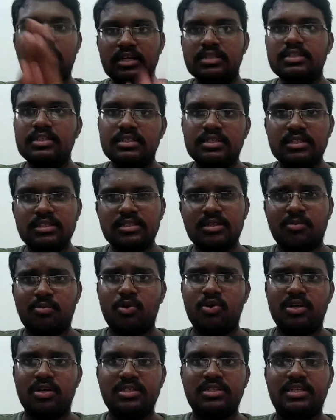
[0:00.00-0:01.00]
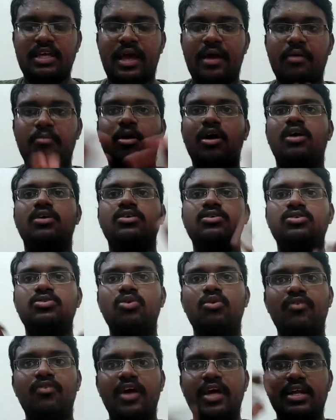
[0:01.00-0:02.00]
this is about its camera.
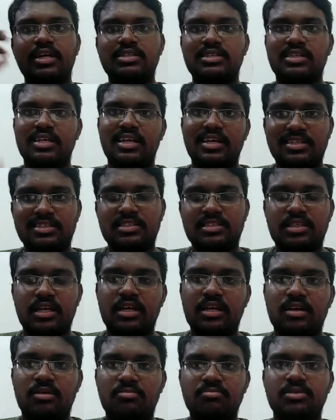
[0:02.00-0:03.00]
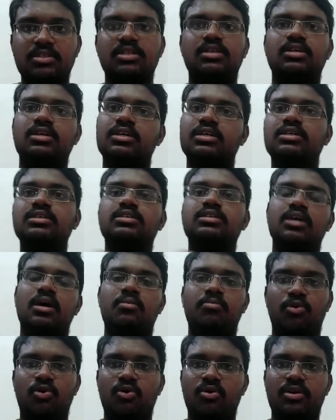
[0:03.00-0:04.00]
So whereas the next thing comes here is
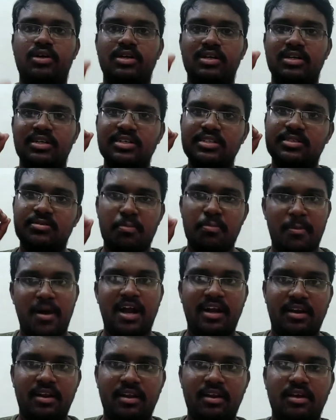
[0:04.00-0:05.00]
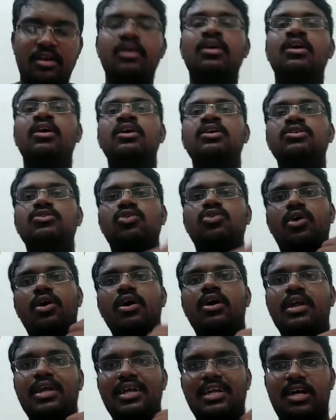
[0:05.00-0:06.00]
about its battery. So
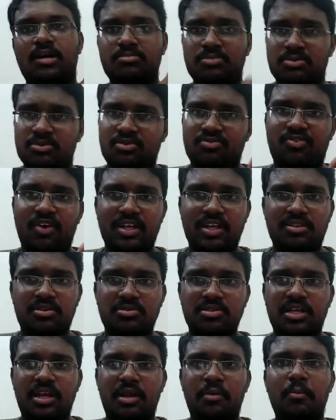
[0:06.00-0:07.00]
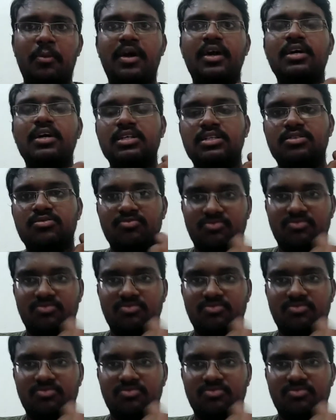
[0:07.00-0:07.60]
here it comes with 5000 mAh